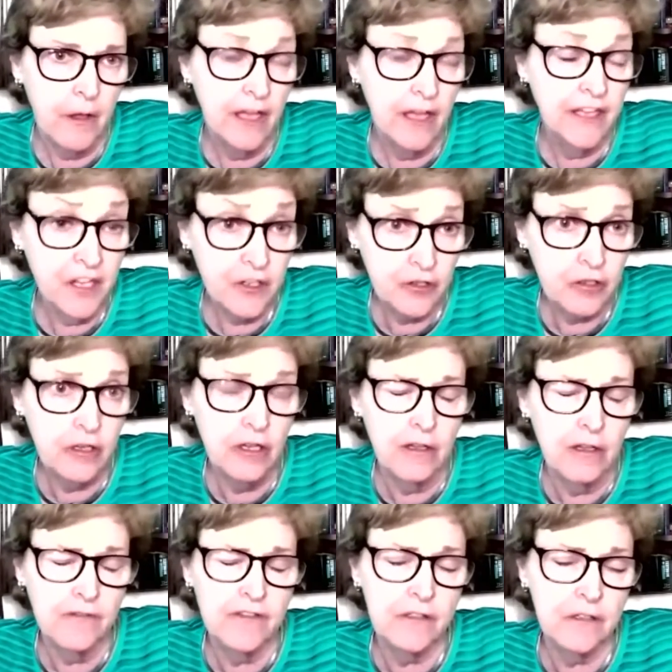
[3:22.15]

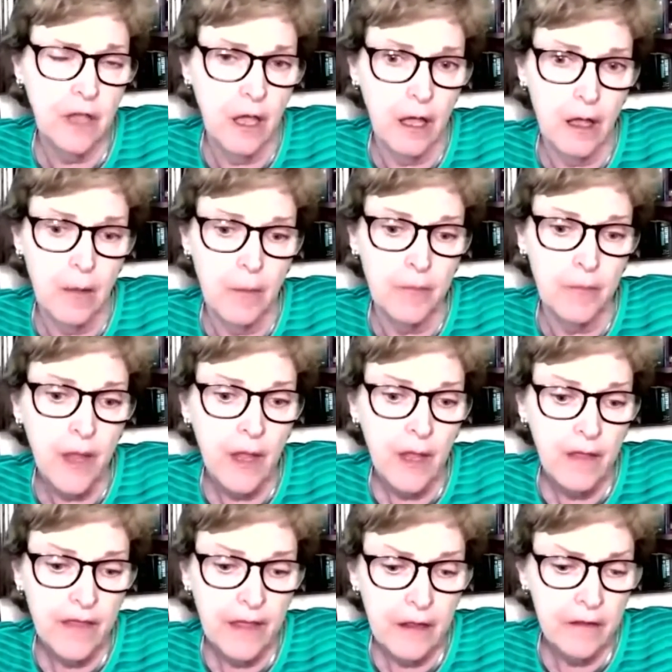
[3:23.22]
initiatives,
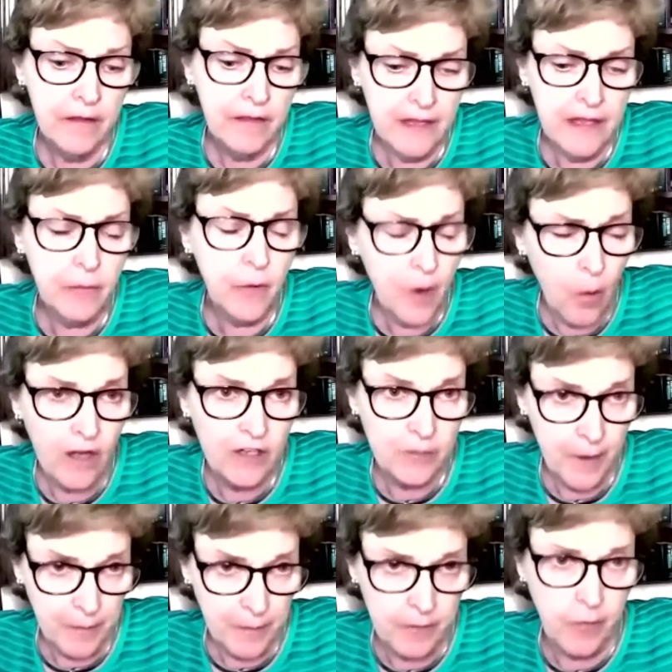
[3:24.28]
that it requires
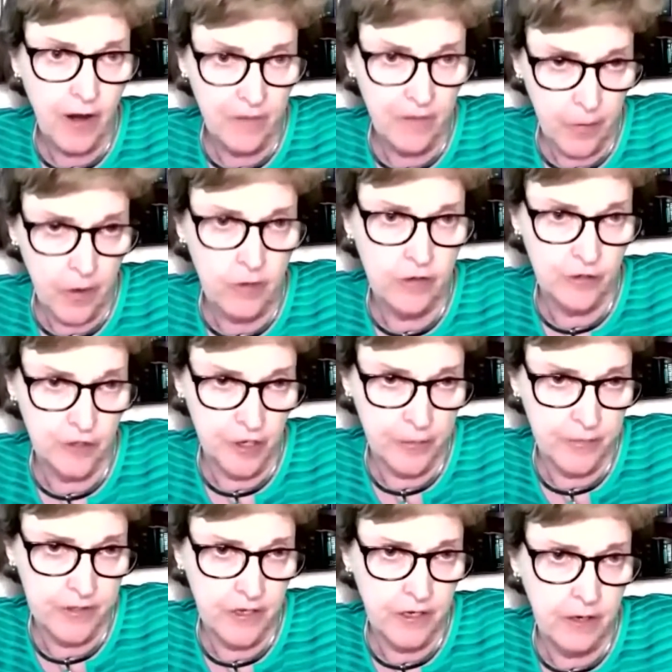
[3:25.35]
public-private
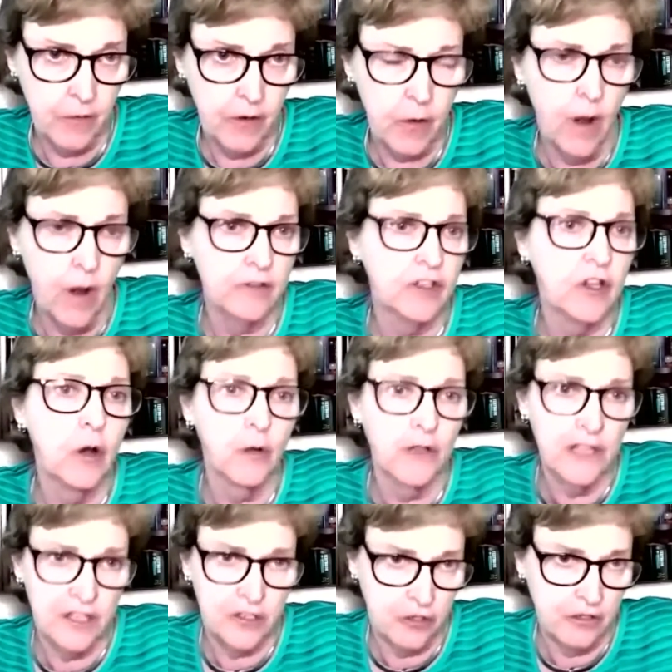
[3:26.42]
partnerships and it requires
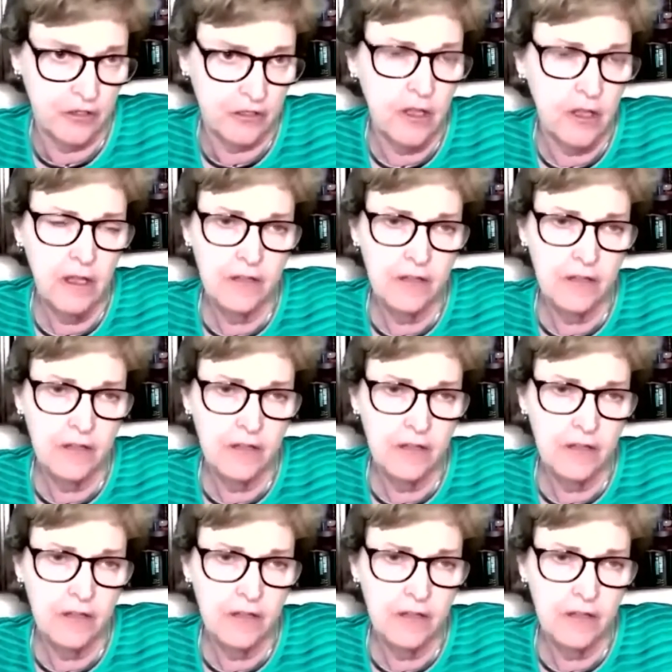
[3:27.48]
coalitions.